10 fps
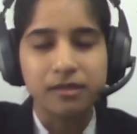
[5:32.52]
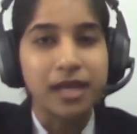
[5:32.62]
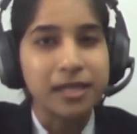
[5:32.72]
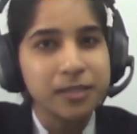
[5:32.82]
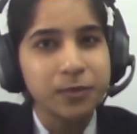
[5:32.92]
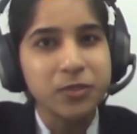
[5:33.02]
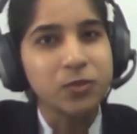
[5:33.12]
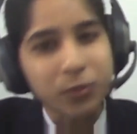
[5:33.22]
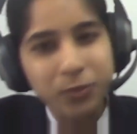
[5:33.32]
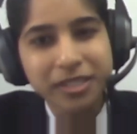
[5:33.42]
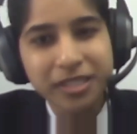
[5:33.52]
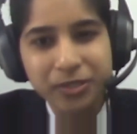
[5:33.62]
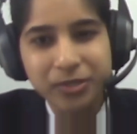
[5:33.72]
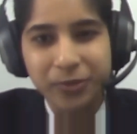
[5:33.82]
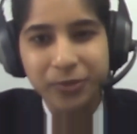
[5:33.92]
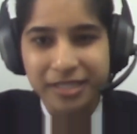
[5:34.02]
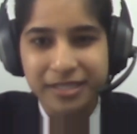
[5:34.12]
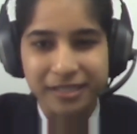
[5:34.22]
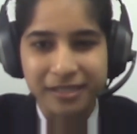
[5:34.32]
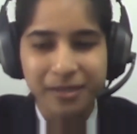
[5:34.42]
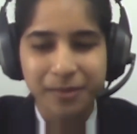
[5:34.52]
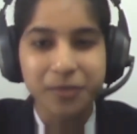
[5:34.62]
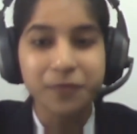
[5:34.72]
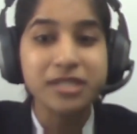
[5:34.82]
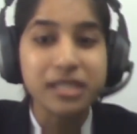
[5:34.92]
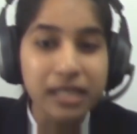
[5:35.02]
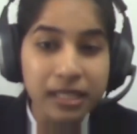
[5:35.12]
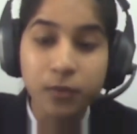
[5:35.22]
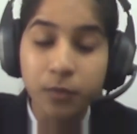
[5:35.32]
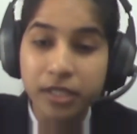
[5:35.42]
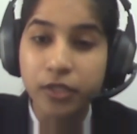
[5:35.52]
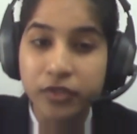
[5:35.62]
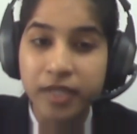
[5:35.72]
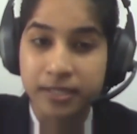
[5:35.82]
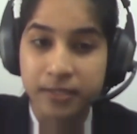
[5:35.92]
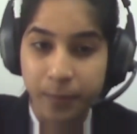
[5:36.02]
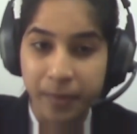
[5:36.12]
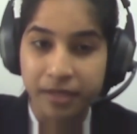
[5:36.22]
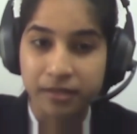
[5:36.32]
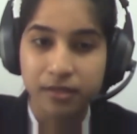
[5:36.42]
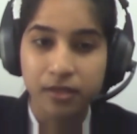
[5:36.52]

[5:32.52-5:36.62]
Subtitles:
Dada was not only a good orator, but was equally good at his pen.